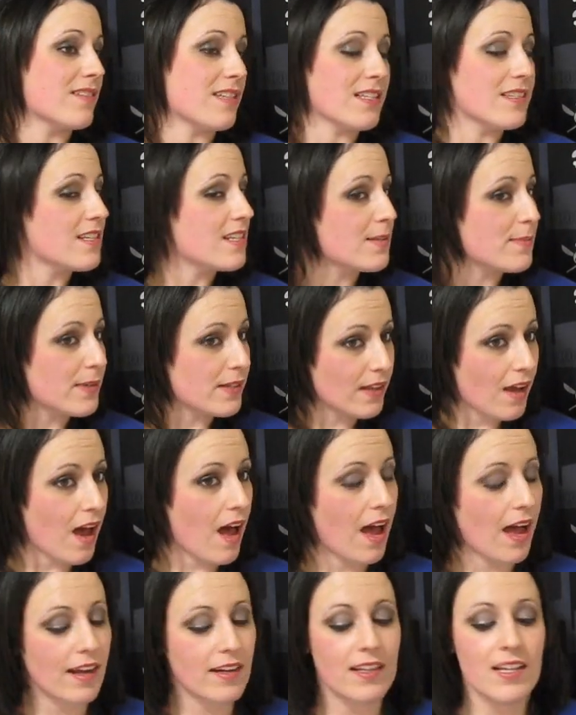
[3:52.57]
since he has been
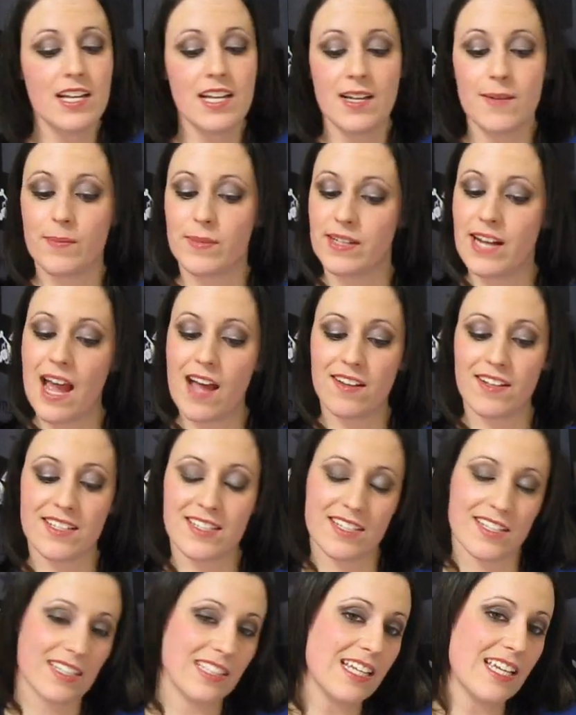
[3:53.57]
gone, but now
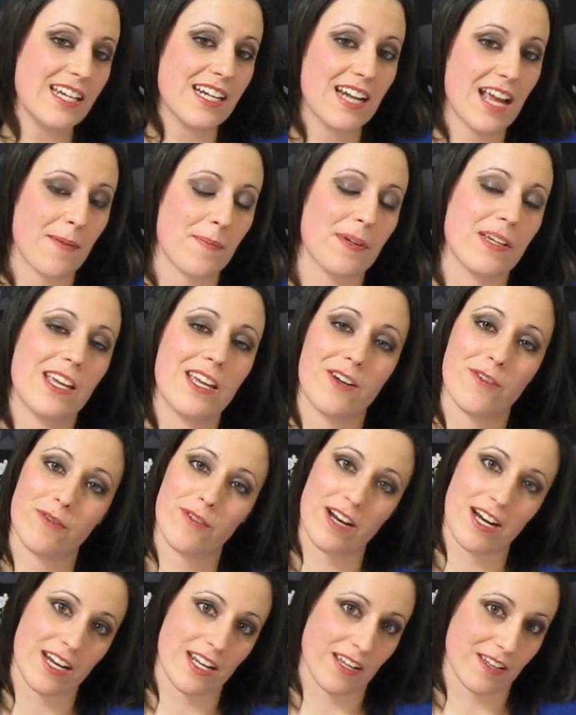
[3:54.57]
let's clean it up and get it
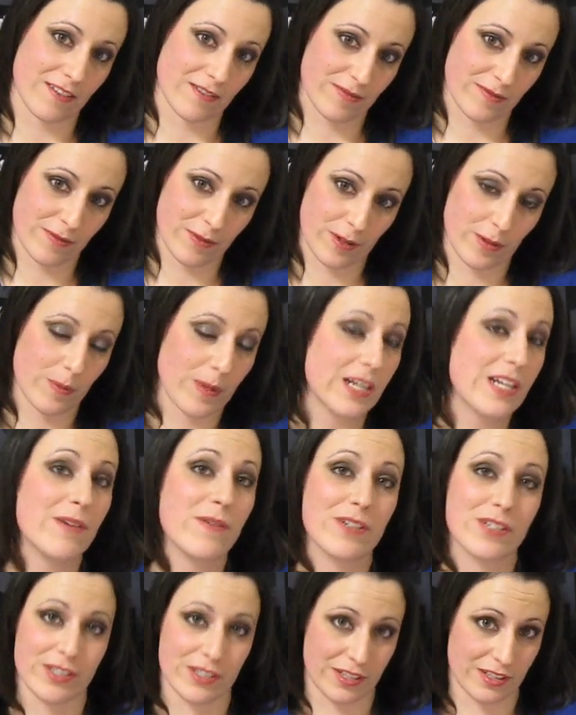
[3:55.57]
ready for when
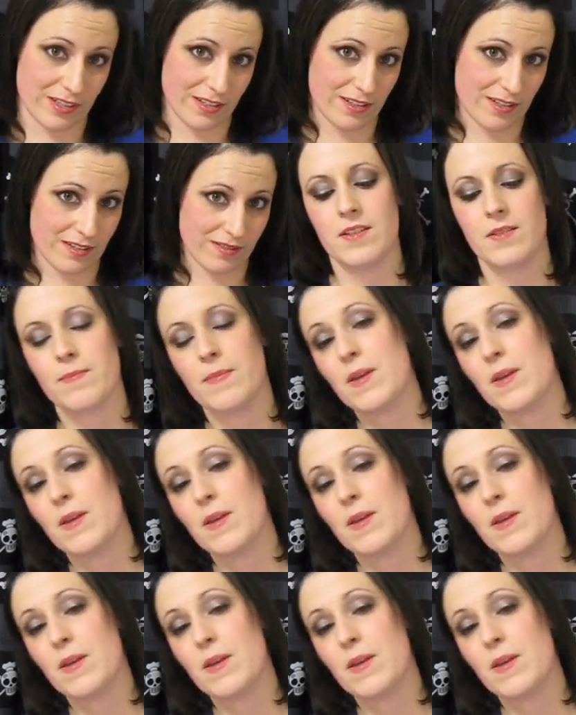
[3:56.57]
he returns.